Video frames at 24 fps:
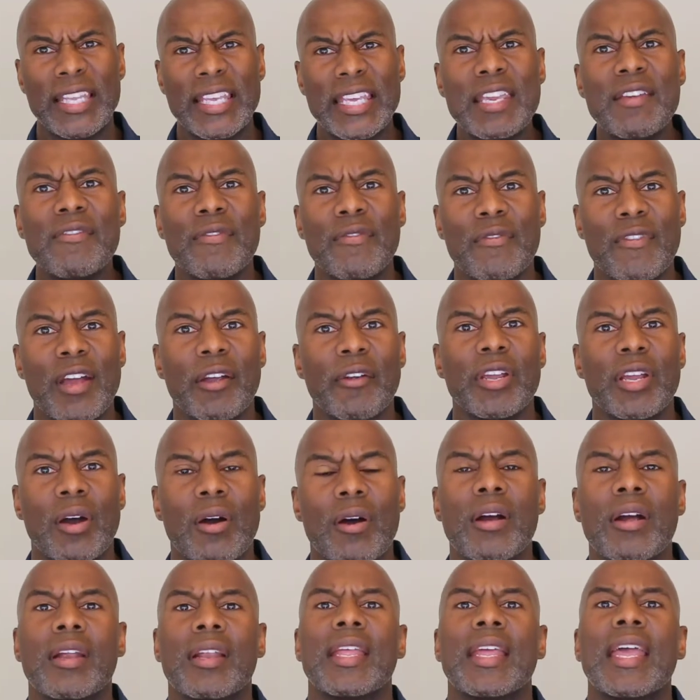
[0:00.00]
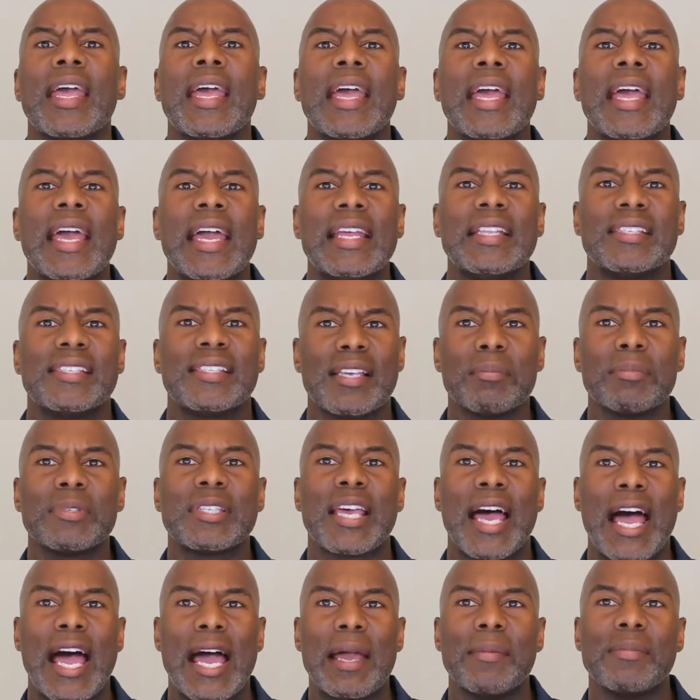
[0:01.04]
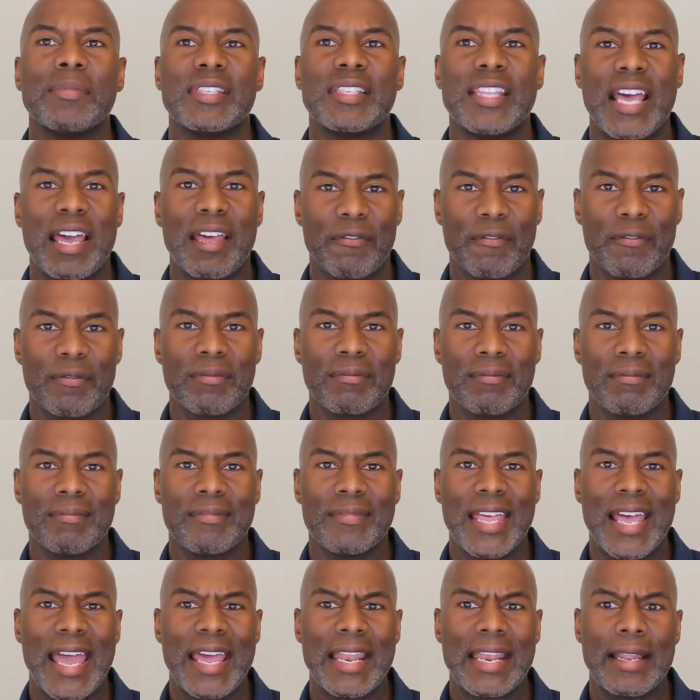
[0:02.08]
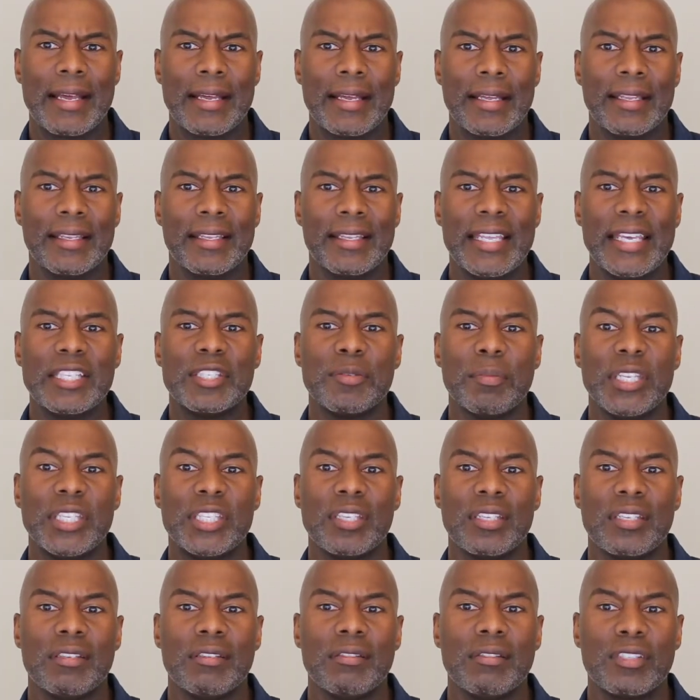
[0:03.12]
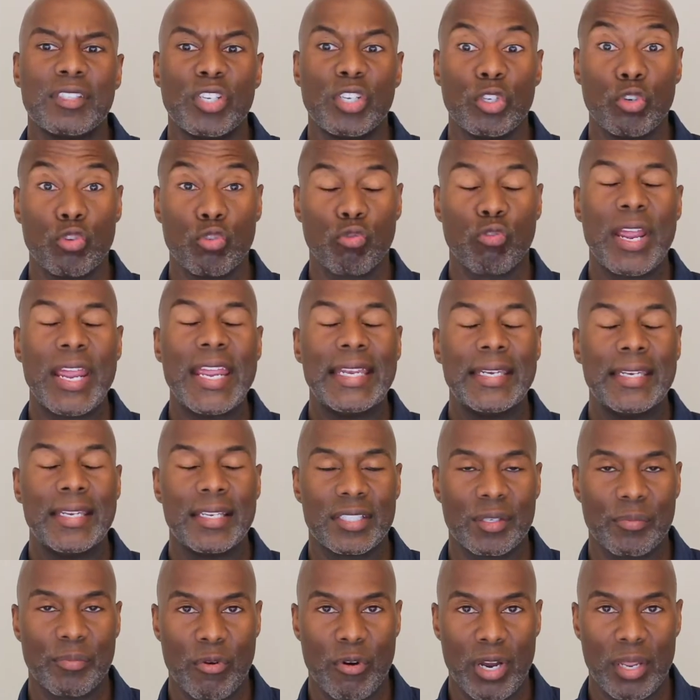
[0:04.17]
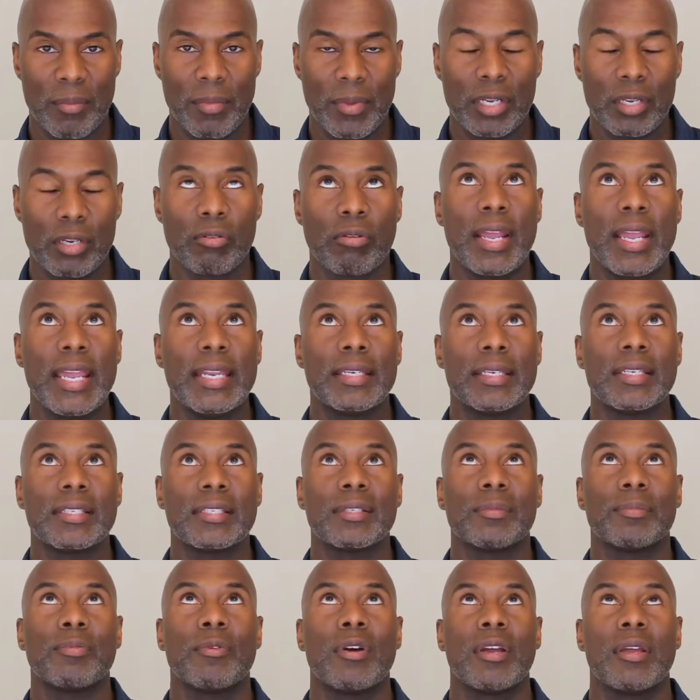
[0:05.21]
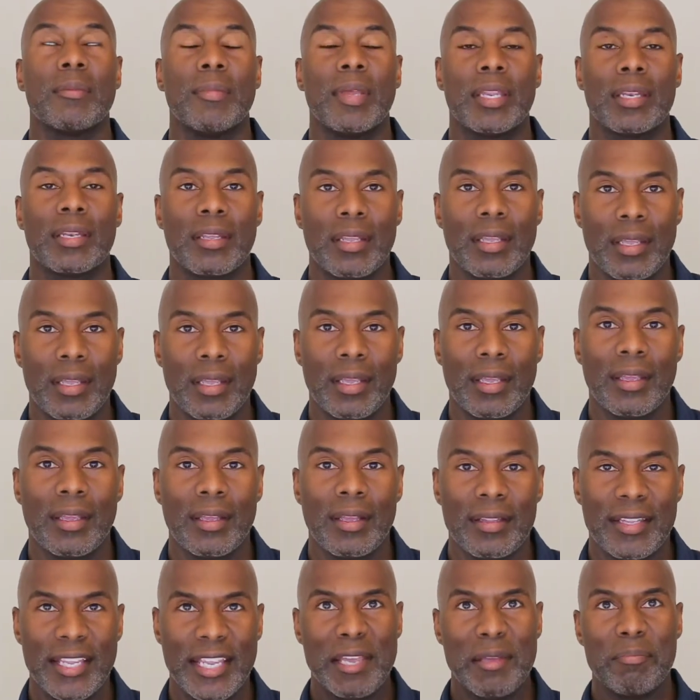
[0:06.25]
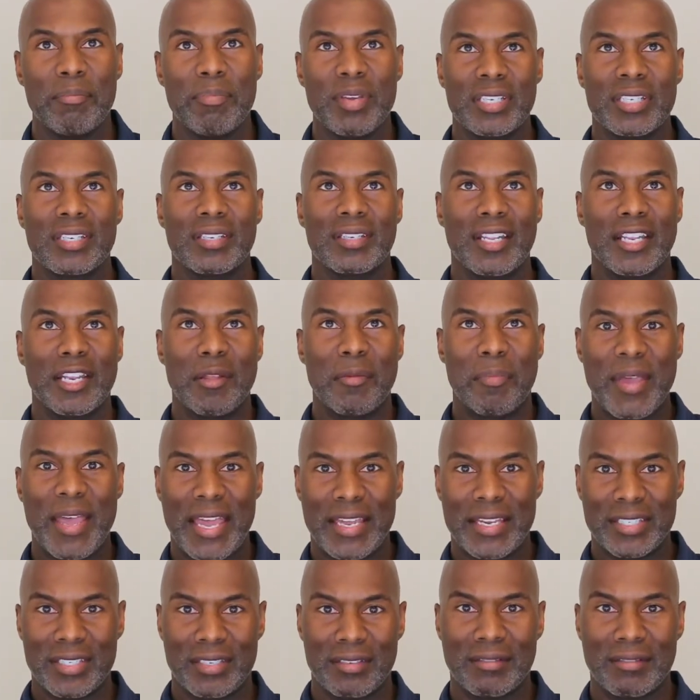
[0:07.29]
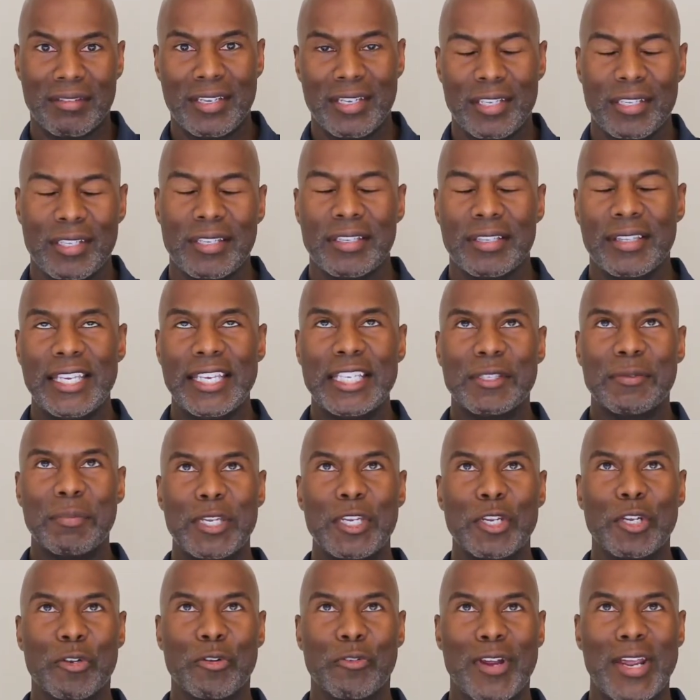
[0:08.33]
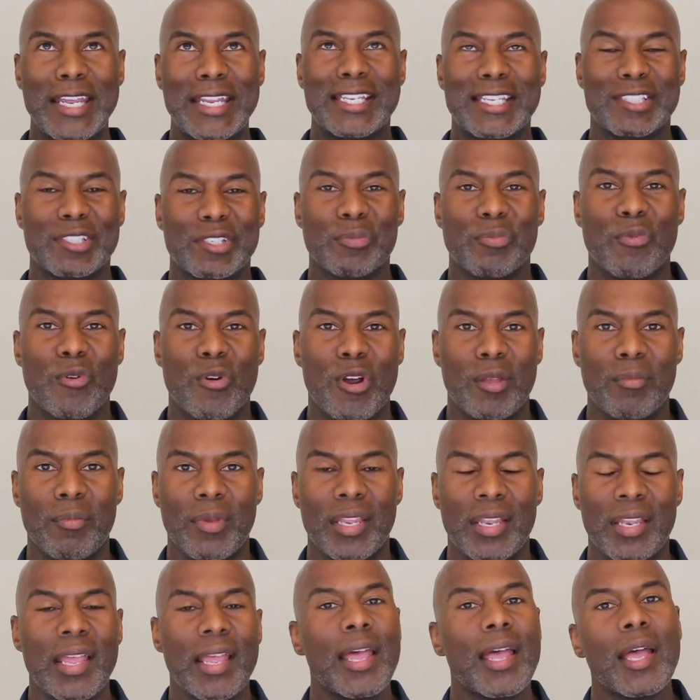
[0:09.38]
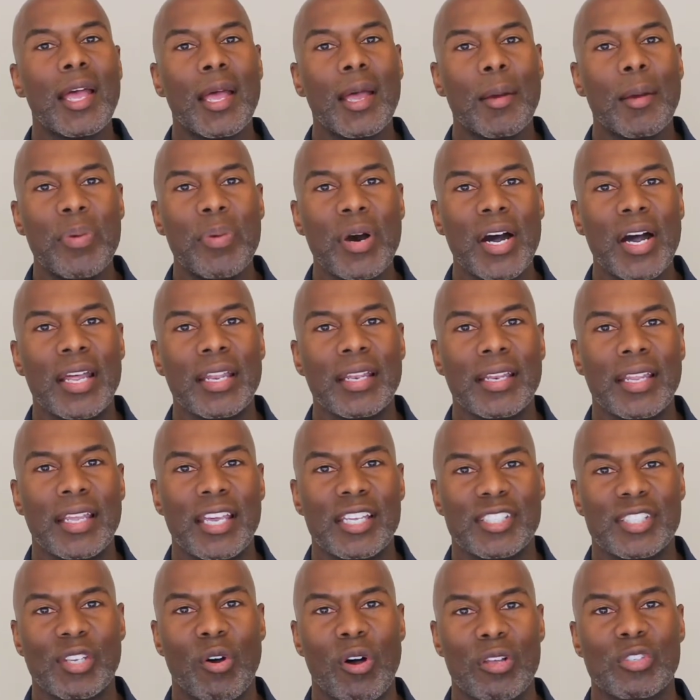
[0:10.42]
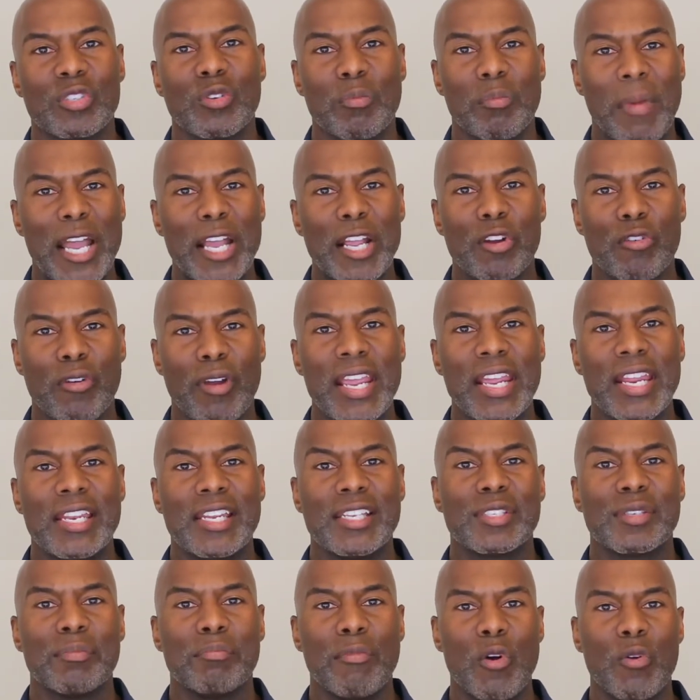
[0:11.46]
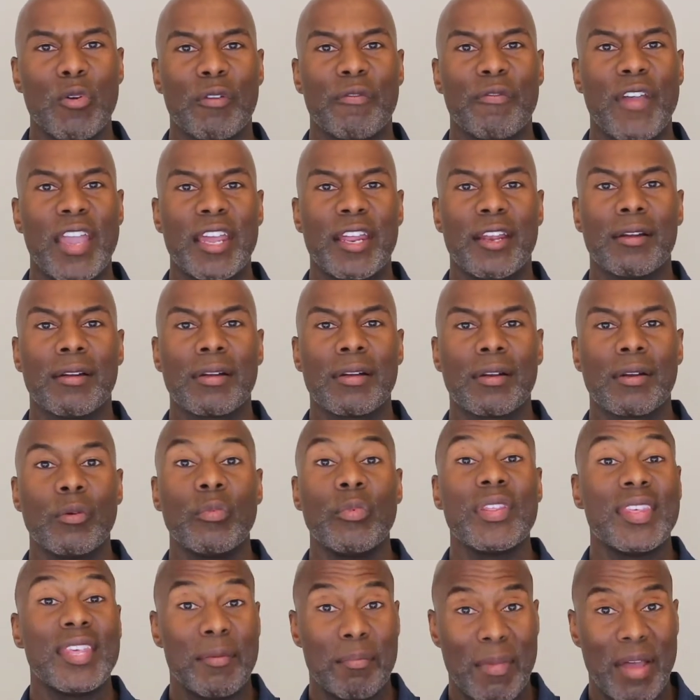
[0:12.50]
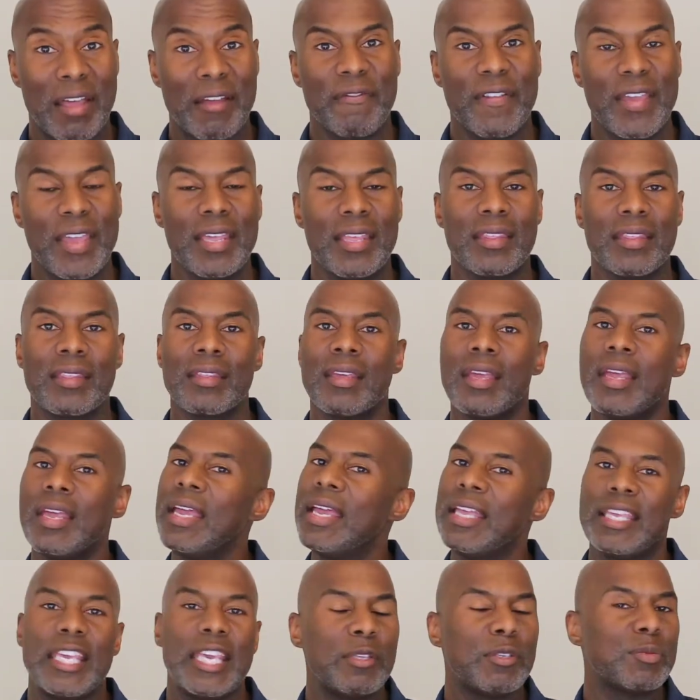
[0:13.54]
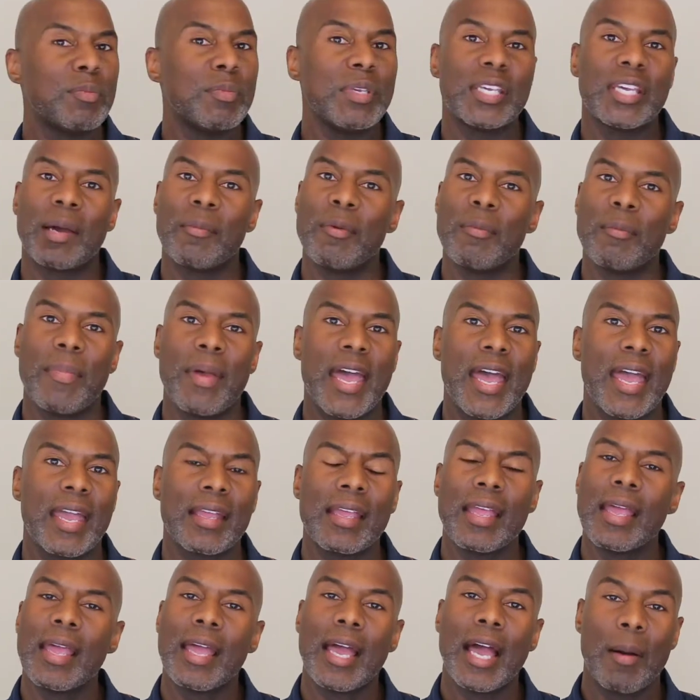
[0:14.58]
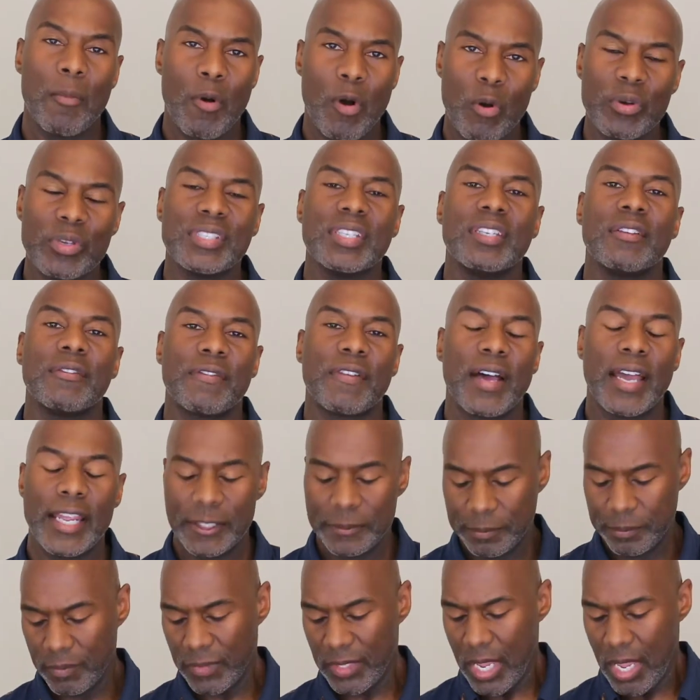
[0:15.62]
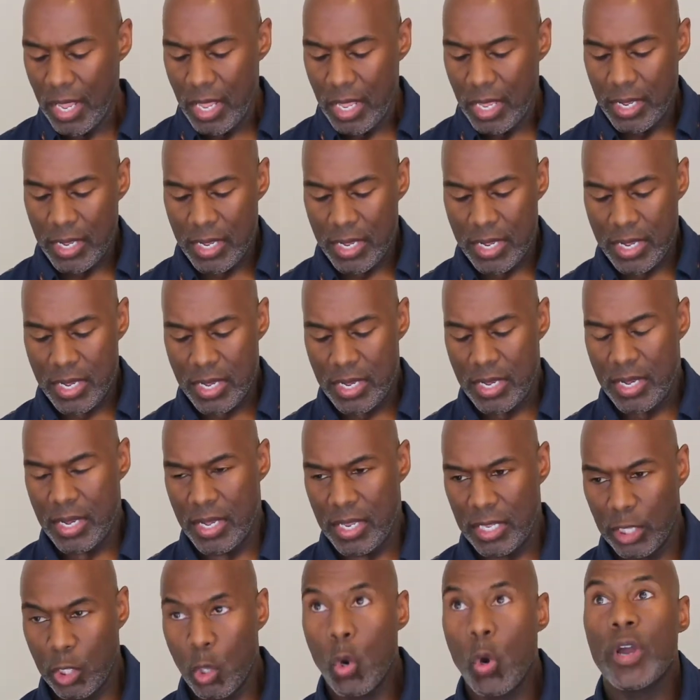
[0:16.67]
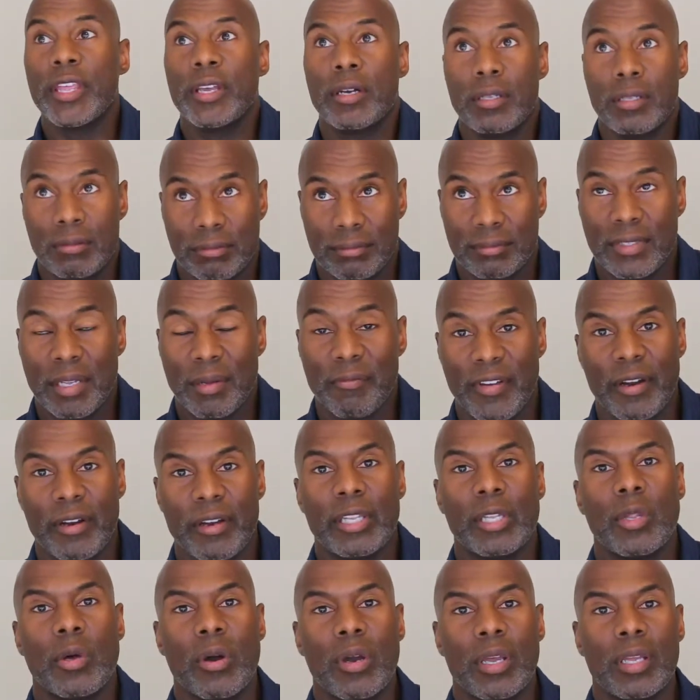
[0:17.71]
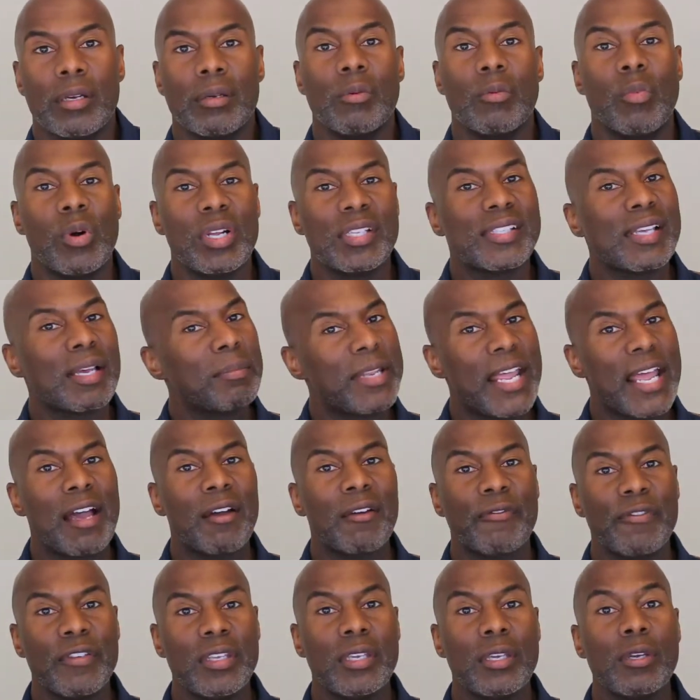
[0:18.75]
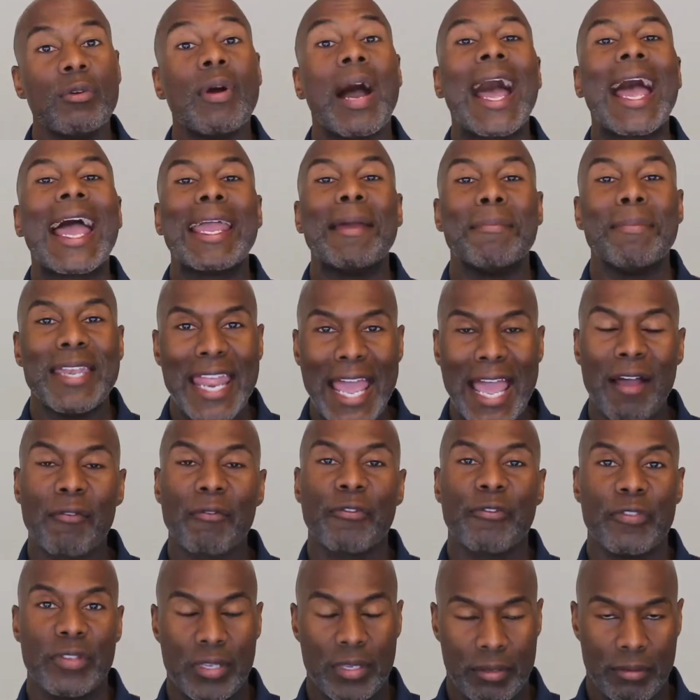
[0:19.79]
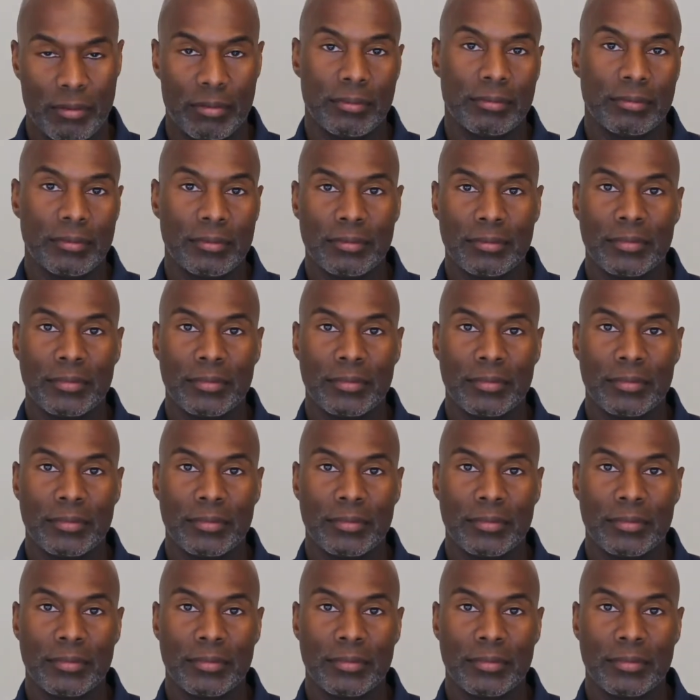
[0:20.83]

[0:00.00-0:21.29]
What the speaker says: believe very hard. And sometimes that leads me to great disappointment. Great disappointment. The ambition and the passion leads me to great disappointment. But it's also my greatest motivator within my faith. Keeps me coming back. I'm always in the fight. Loyal. I'm very loyal. Once I'm down for you, I am down for you.